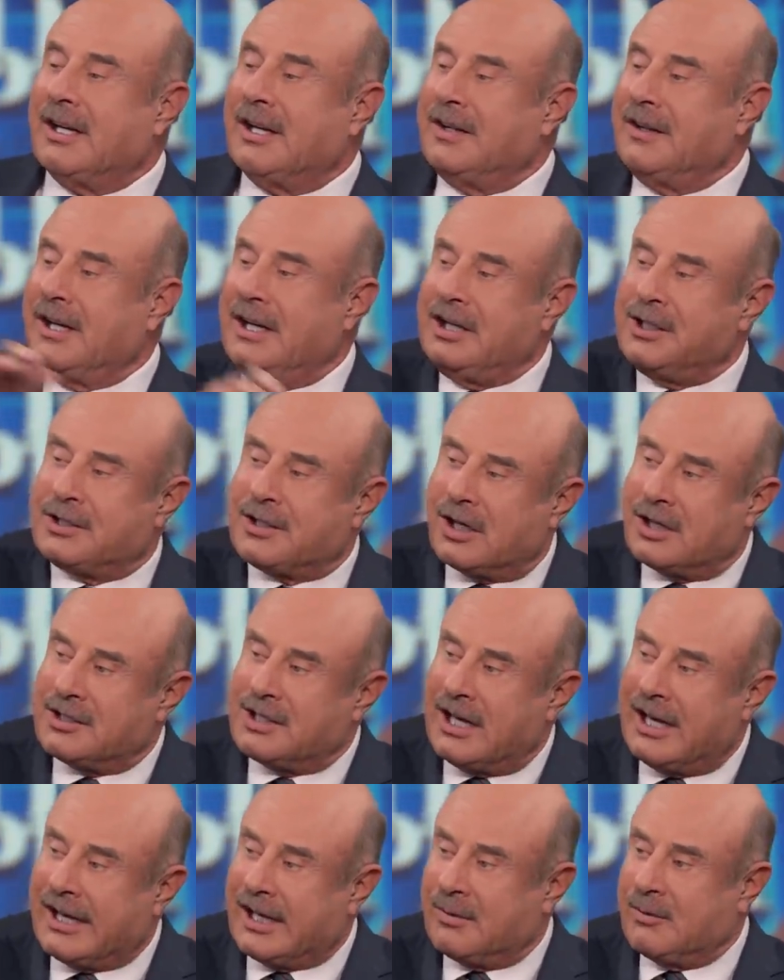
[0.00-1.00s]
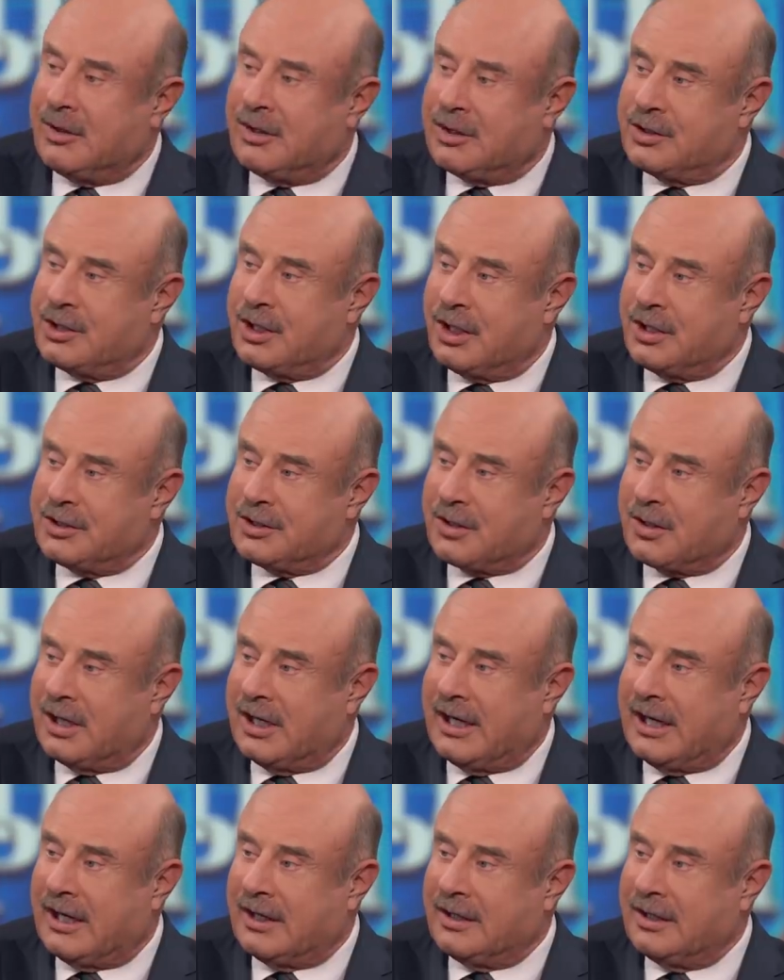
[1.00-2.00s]
then he starts hanging with the church
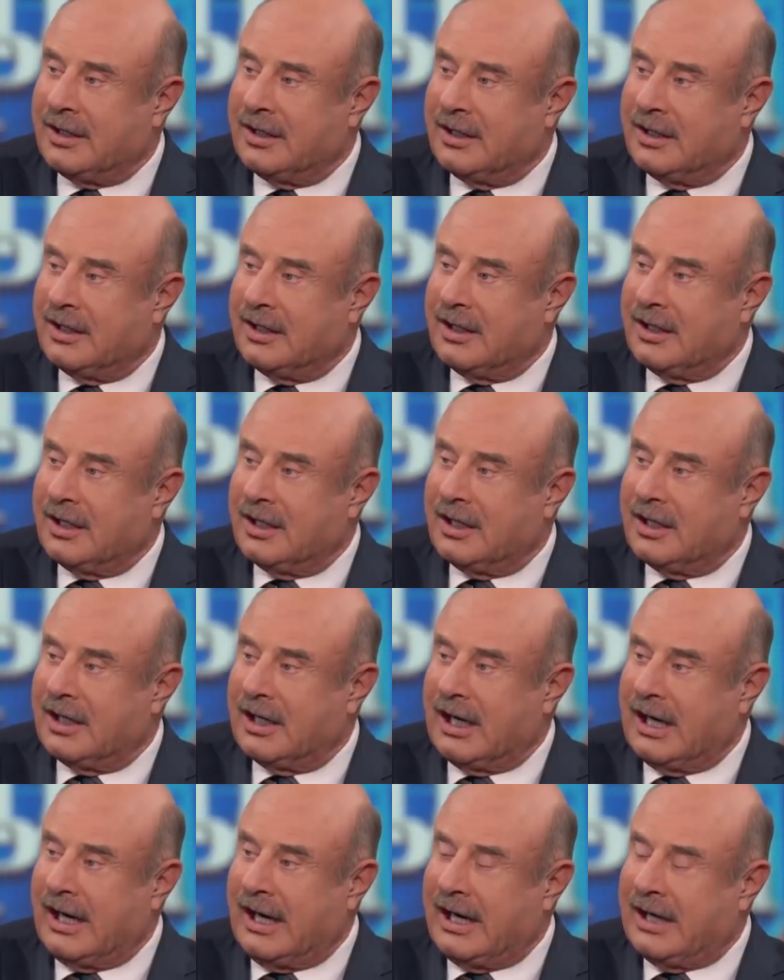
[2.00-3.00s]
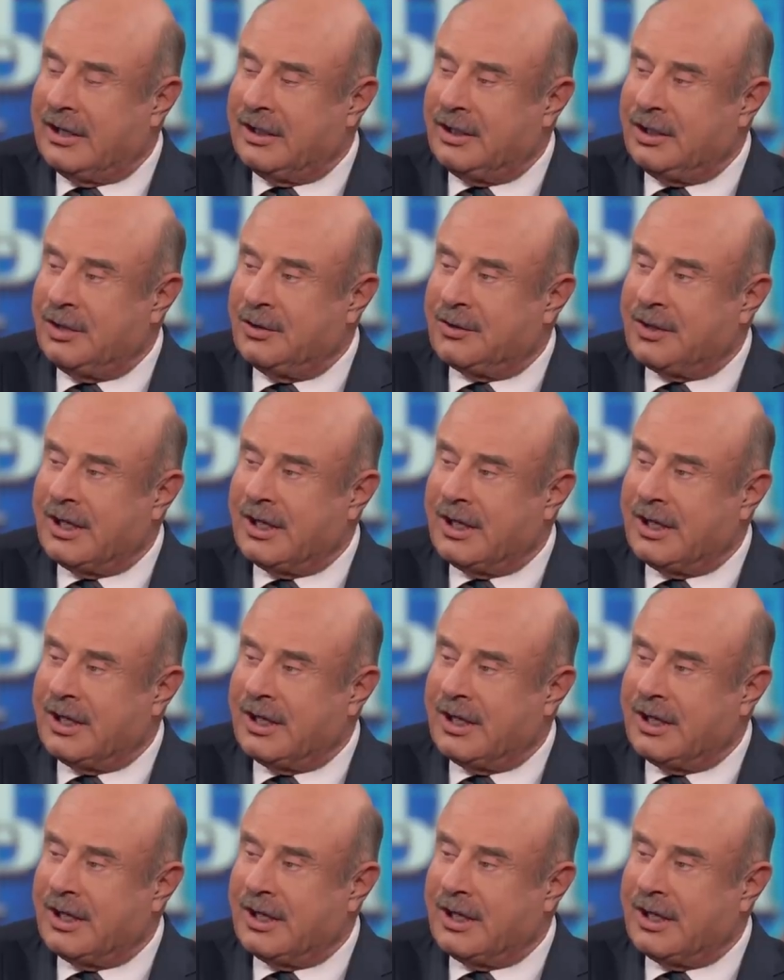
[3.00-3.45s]
crowd, and you